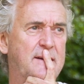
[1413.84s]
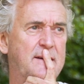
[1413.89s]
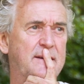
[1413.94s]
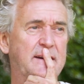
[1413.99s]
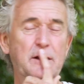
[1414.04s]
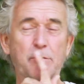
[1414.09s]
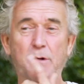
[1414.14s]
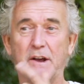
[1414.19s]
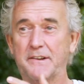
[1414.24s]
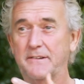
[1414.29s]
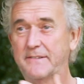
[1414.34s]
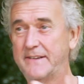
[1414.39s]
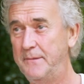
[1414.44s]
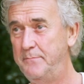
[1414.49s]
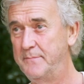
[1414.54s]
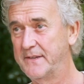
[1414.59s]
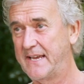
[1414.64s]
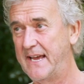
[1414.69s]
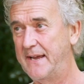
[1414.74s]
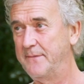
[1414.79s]
Anyway, that
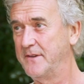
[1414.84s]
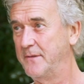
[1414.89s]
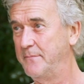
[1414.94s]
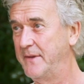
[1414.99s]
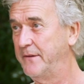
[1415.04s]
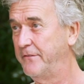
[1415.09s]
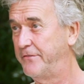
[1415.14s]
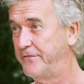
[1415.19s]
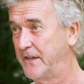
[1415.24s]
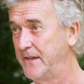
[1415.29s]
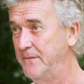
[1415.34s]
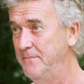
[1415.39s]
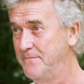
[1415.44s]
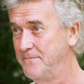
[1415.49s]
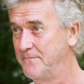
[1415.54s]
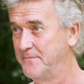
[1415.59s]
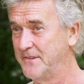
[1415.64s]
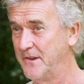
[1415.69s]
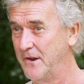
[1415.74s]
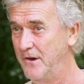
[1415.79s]
became the main theme.
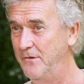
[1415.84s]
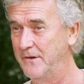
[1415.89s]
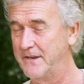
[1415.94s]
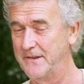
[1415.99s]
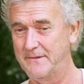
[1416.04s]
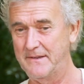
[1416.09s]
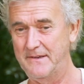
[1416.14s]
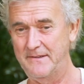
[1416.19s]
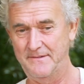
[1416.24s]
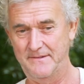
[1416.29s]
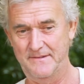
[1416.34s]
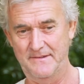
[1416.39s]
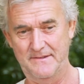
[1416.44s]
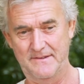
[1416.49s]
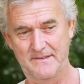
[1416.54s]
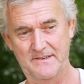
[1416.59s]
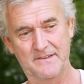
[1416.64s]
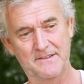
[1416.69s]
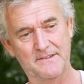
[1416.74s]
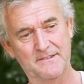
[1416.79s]
You know,
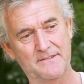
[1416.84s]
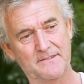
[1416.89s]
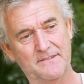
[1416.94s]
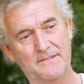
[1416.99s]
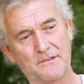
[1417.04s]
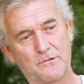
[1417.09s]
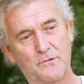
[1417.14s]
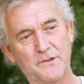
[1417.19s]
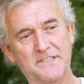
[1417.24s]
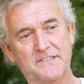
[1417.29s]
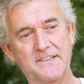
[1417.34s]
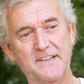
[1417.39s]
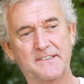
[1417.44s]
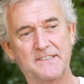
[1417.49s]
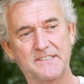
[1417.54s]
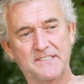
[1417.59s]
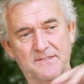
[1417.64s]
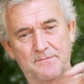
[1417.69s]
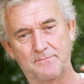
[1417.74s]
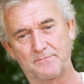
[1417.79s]
the quintet
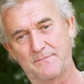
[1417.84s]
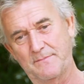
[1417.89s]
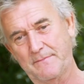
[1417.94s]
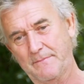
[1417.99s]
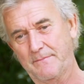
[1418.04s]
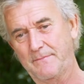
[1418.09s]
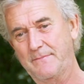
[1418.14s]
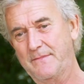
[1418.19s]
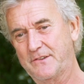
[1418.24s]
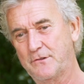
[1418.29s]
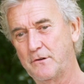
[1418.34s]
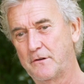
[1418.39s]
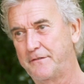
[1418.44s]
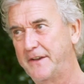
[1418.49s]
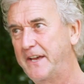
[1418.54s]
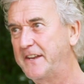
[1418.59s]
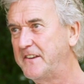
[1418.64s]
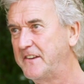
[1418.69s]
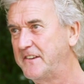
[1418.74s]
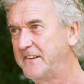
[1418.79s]
is sort of
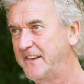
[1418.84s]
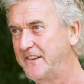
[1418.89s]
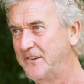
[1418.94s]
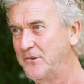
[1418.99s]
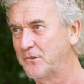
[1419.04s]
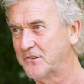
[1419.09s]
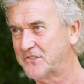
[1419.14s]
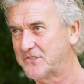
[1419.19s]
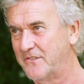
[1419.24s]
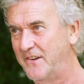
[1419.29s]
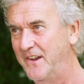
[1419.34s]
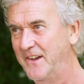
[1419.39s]
hidden in the orchestra.